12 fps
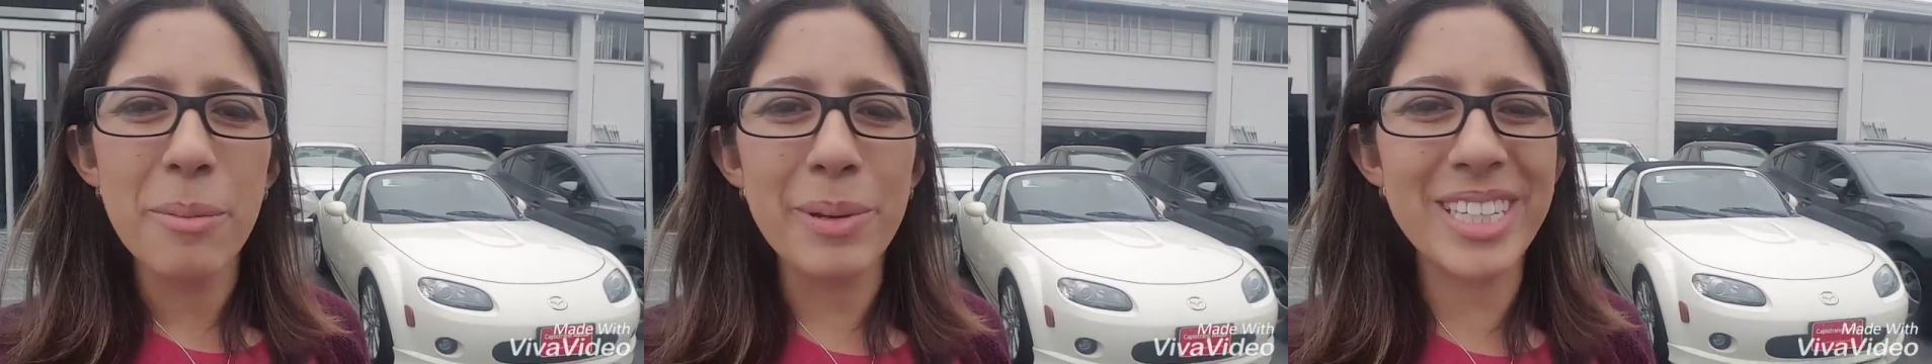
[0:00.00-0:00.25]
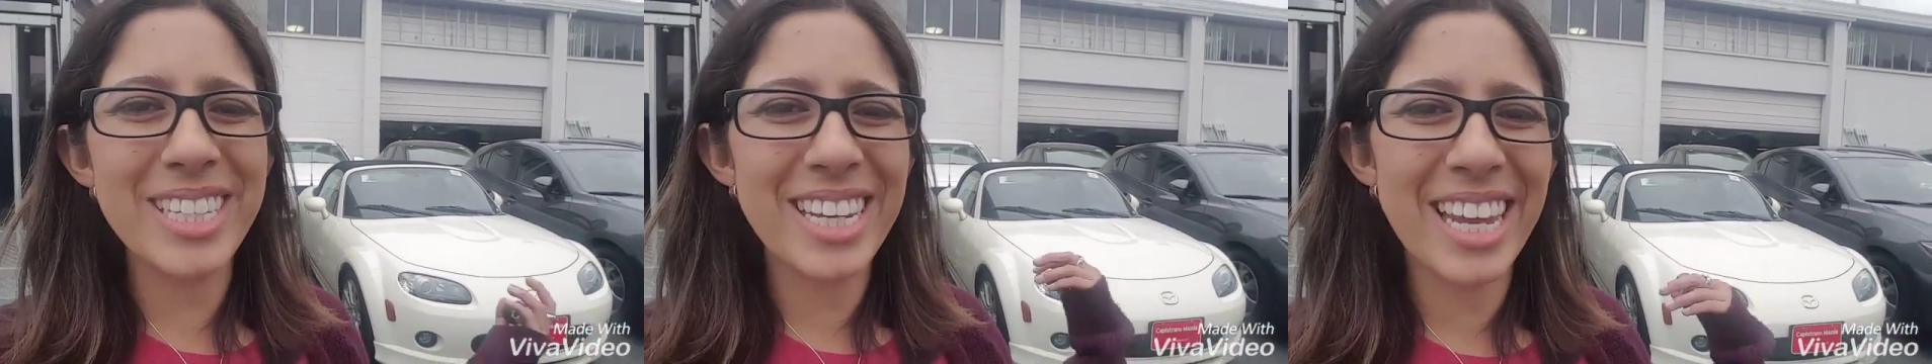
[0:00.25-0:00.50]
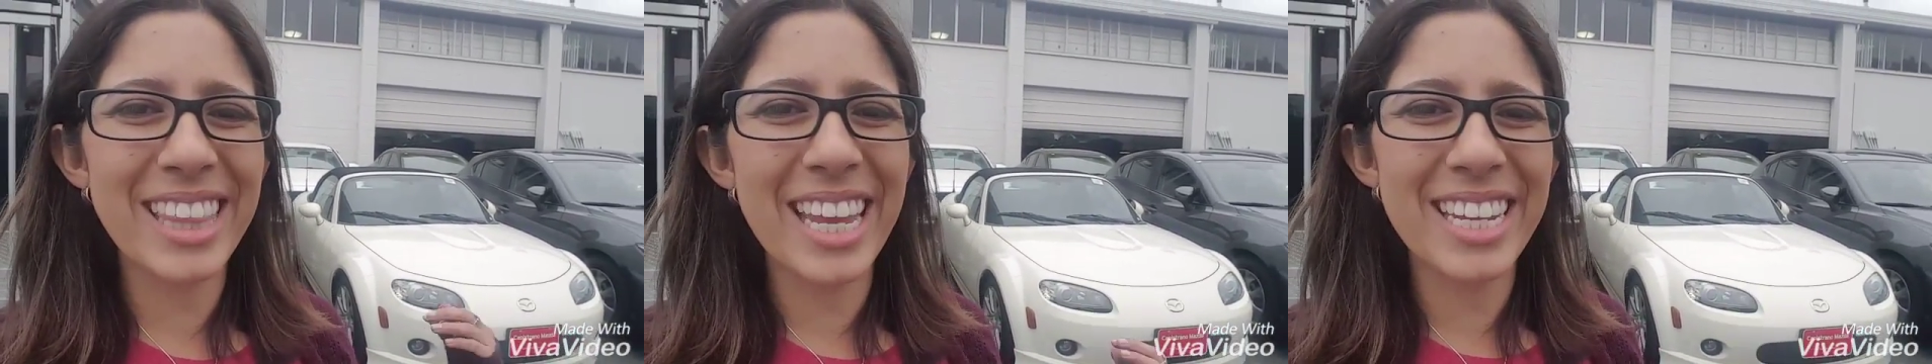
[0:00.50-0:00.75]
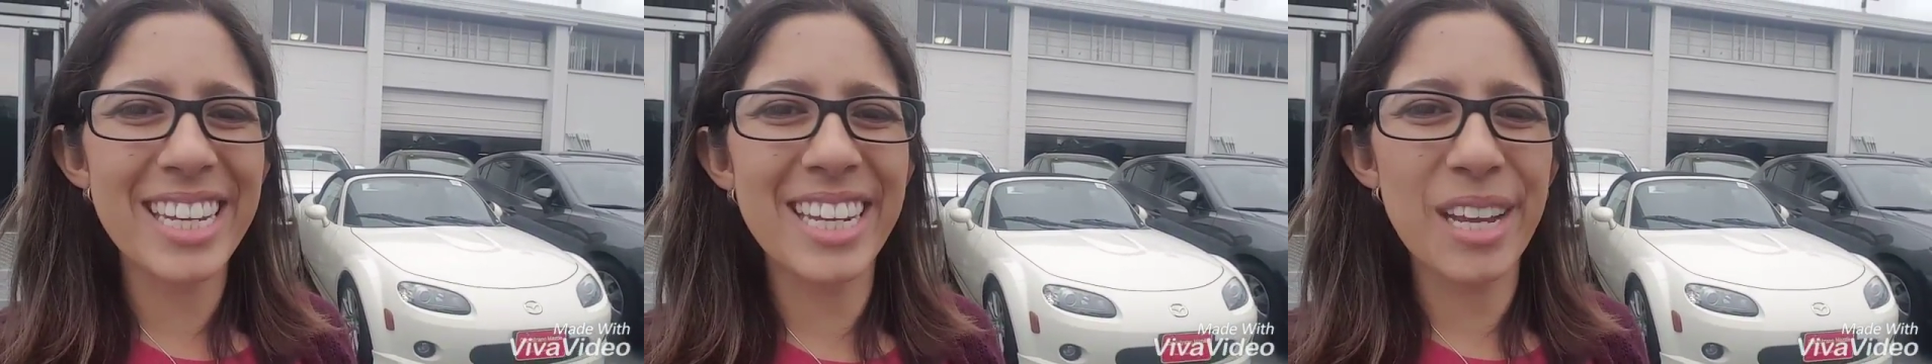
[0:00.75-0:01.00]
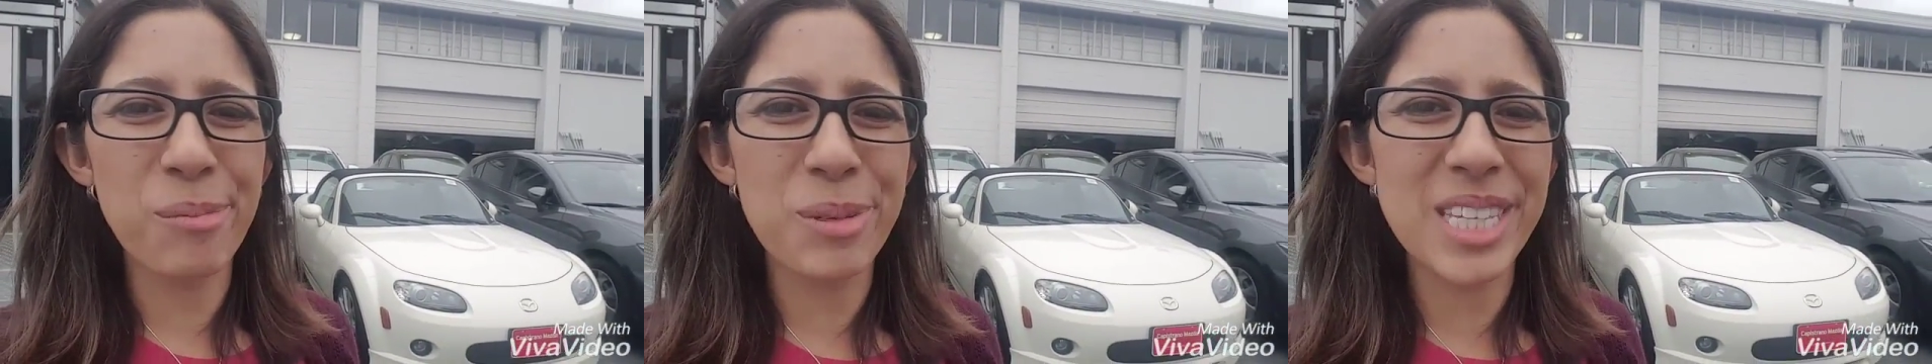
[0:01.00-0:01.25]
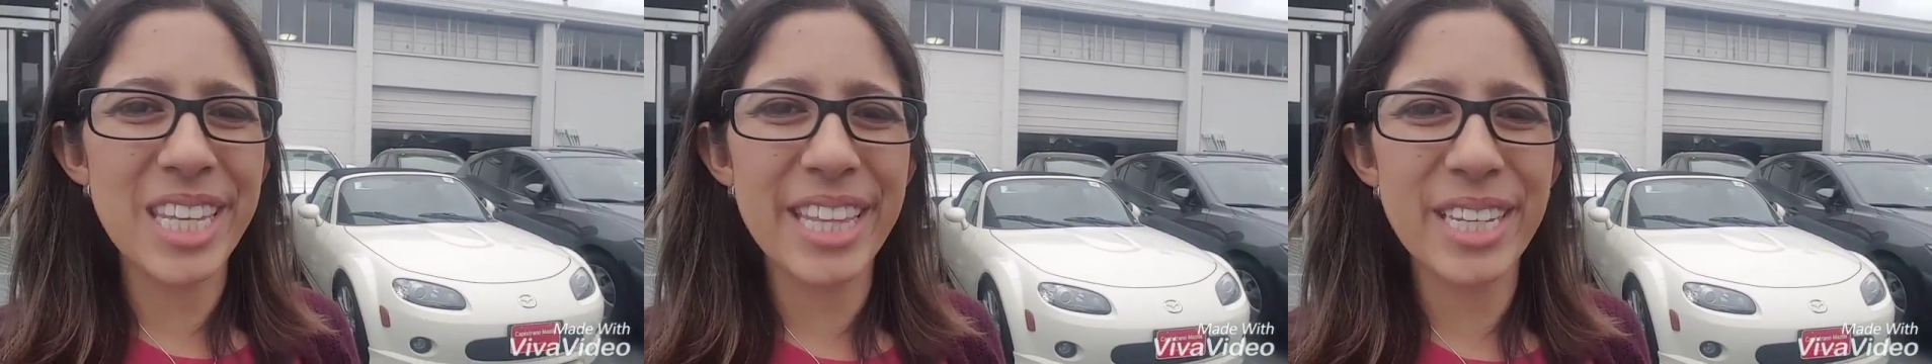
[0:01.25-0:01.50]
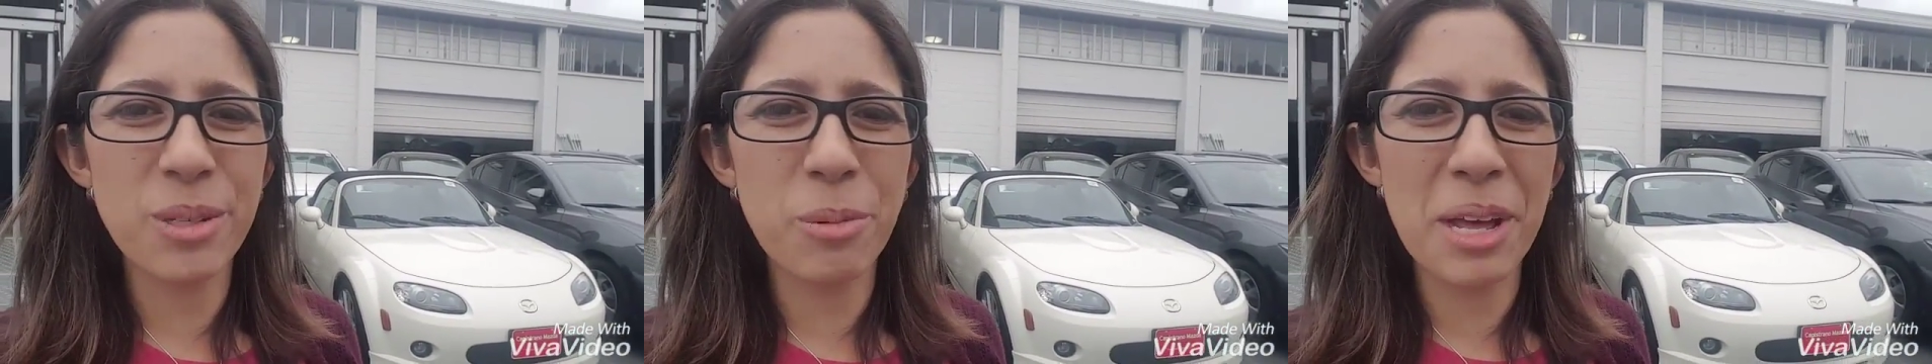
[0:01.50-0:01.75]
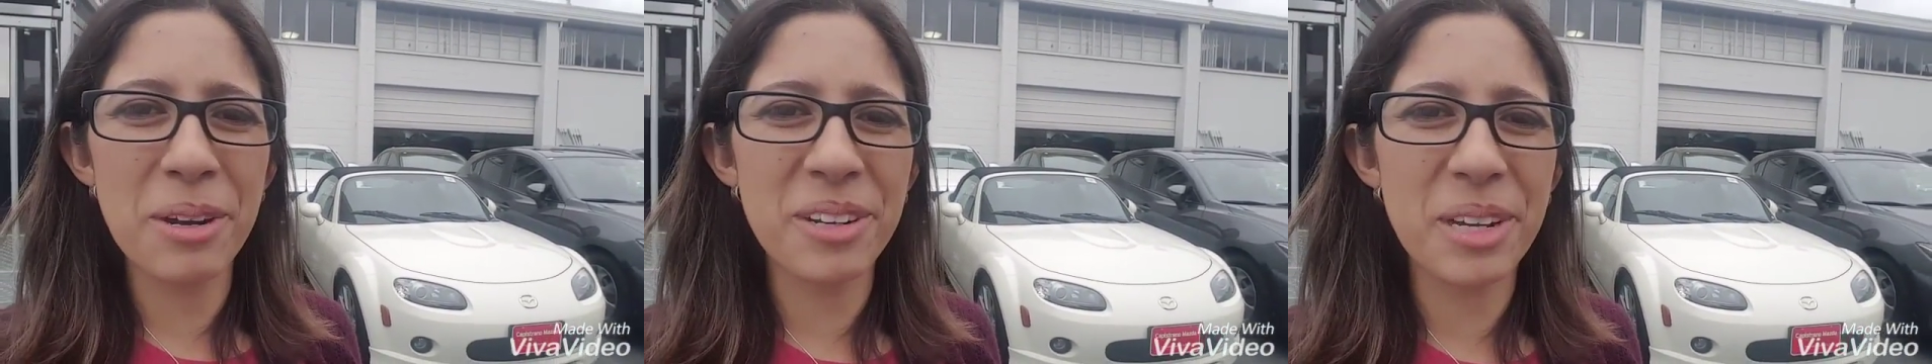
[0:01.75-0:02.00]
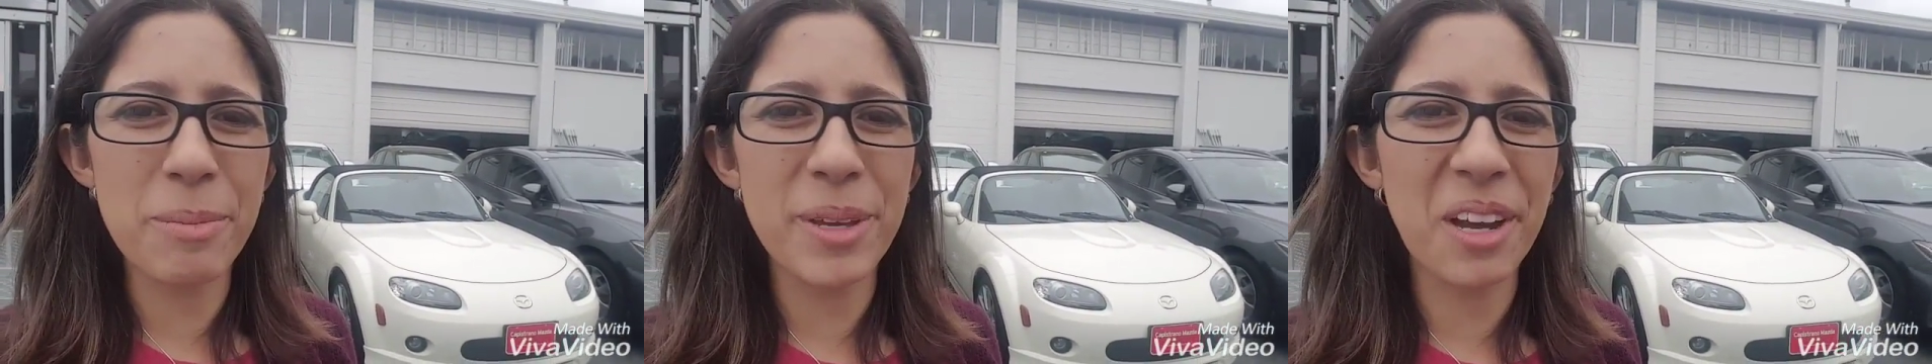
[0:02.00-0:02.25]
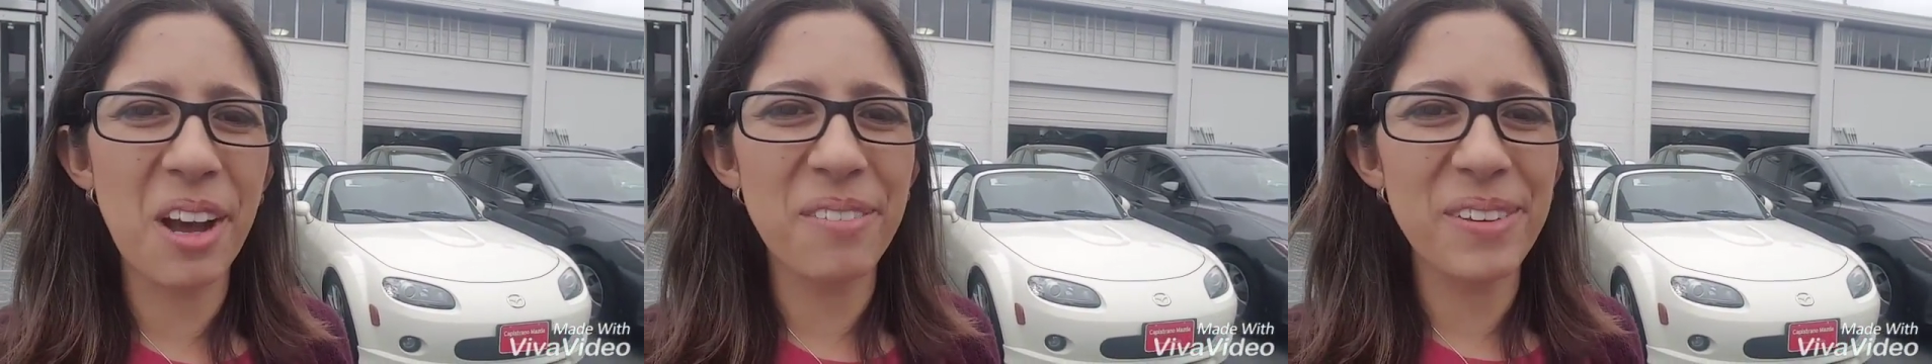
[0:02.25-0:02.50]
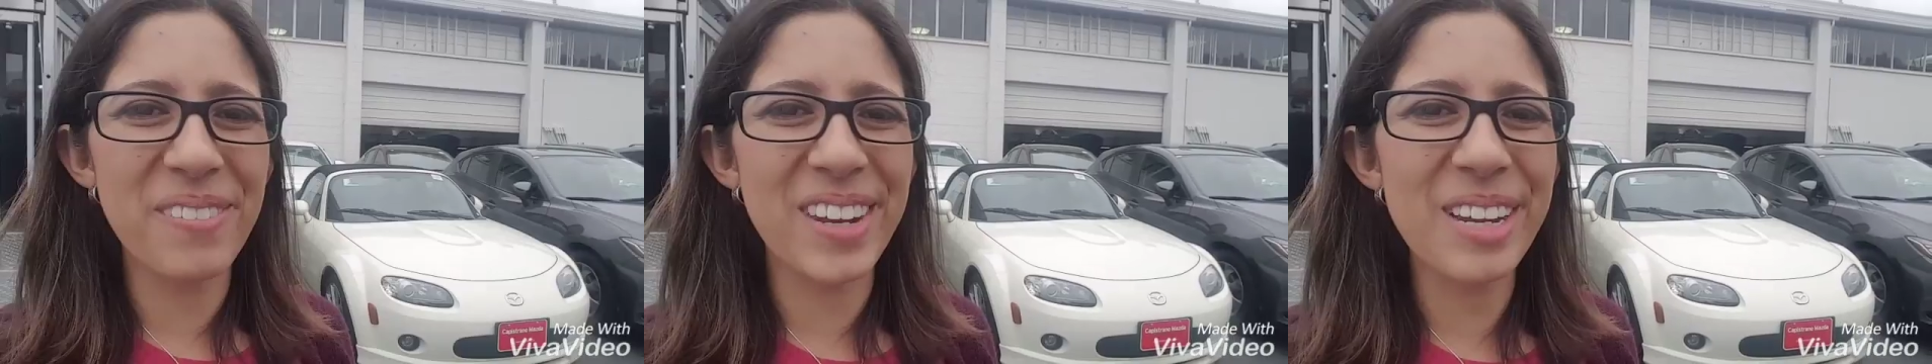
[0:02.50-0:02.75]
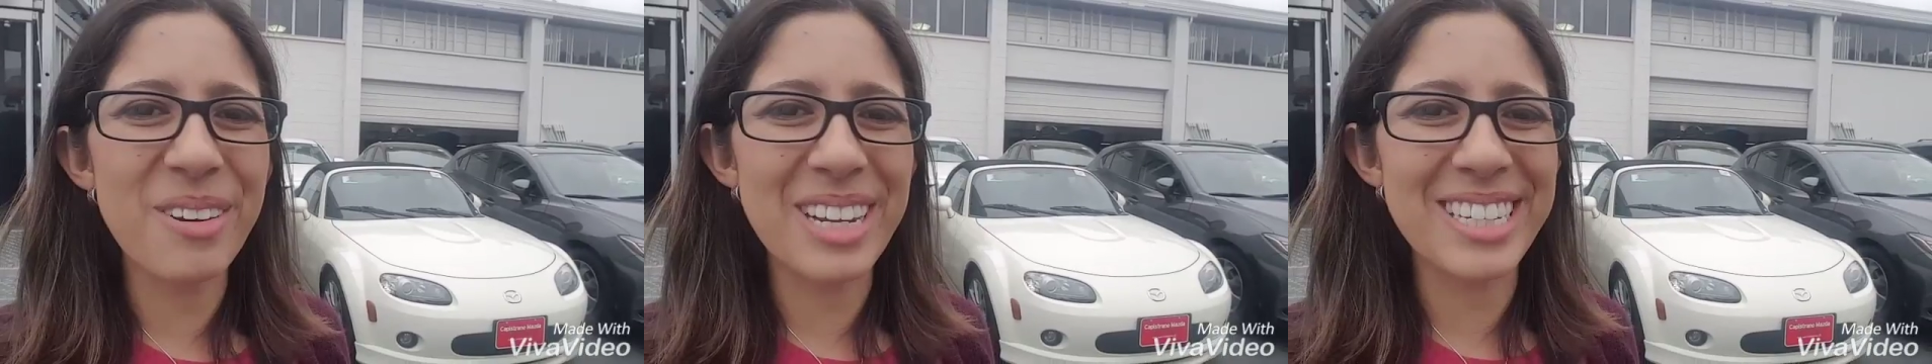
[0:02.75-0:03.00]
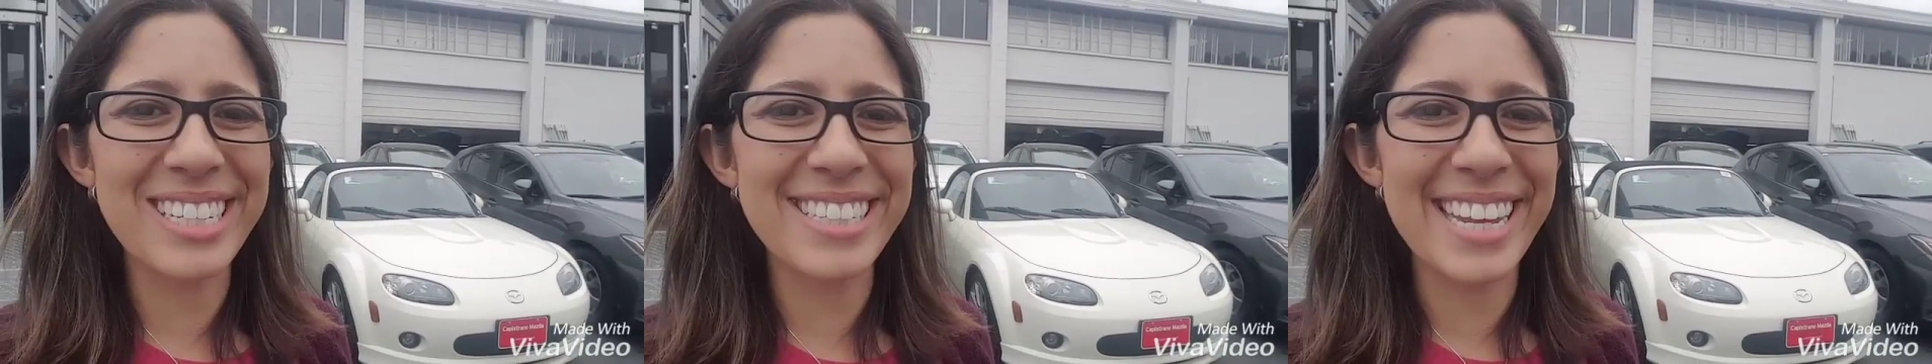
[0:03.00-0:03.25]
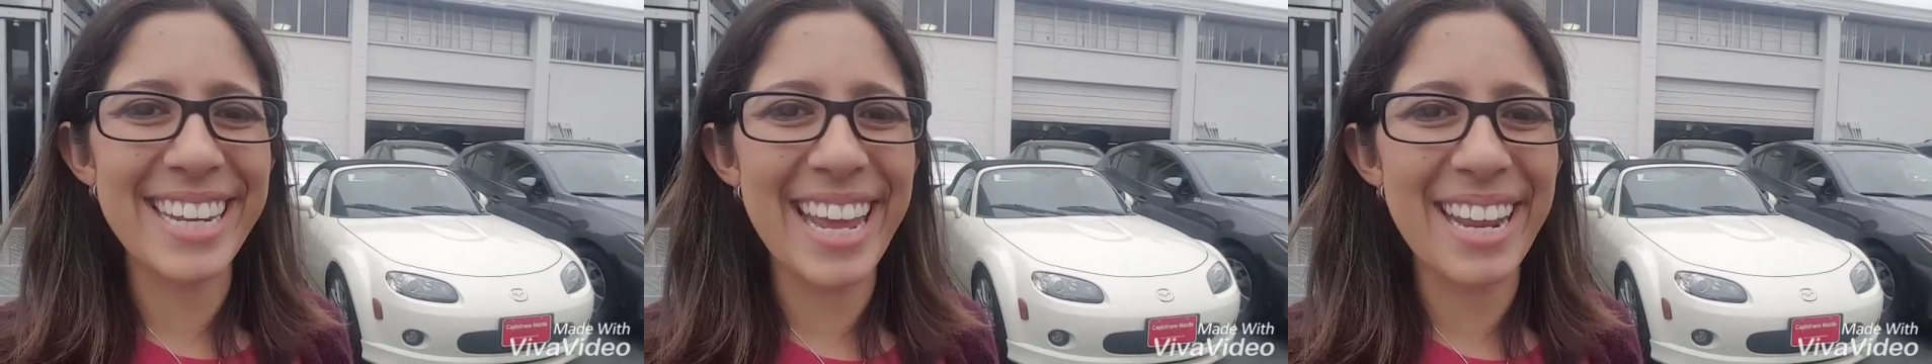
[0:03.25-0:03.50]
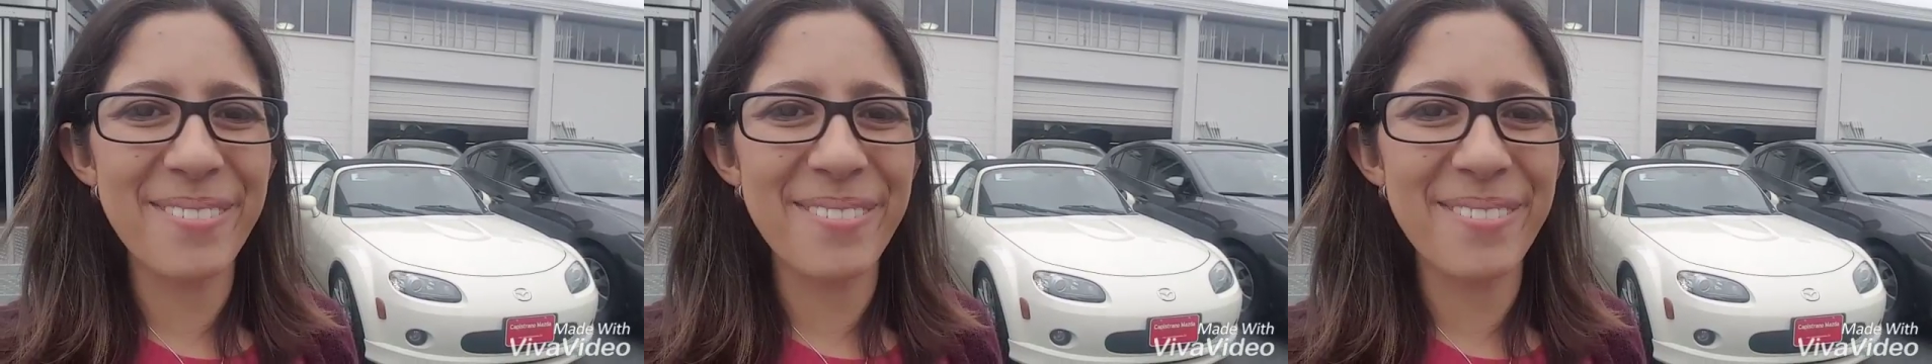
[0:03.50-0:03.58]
but still I'd like you to come see this one or give me a call if you have any questions at